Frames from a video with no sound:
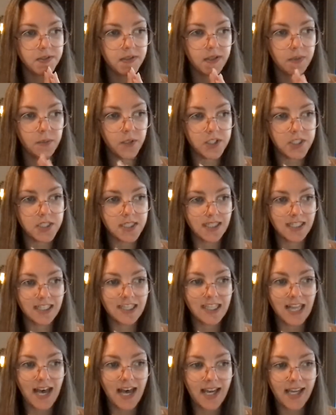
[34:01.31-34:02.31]
in which
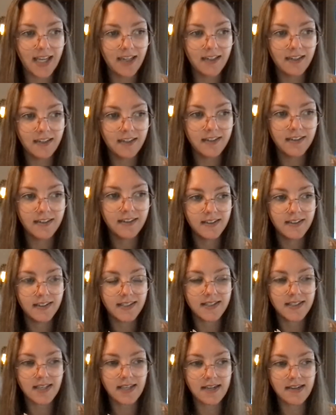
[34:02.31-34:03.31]
decline
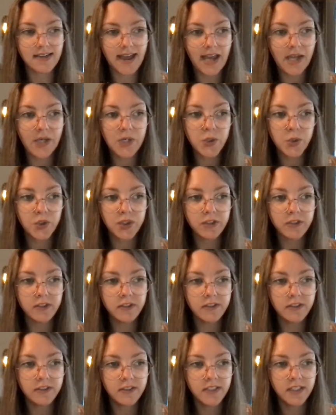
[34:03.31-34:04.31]
is a
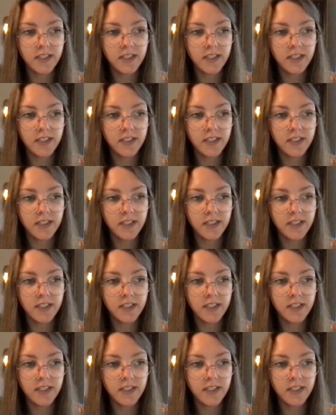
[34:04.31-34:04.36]
natural